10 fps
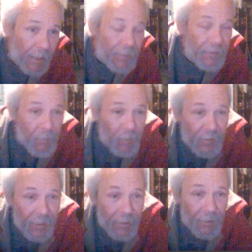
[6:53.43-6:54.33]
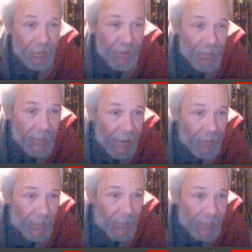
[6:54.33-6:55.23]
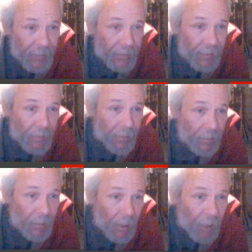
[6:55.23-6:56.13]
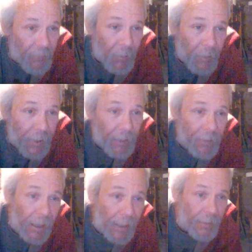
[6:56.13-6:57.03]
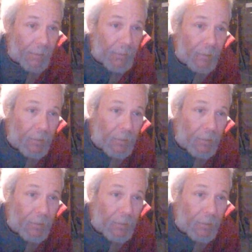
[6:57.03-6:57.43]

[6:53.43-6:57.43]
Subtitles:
His name was Senator Jim Davis of North Carolina.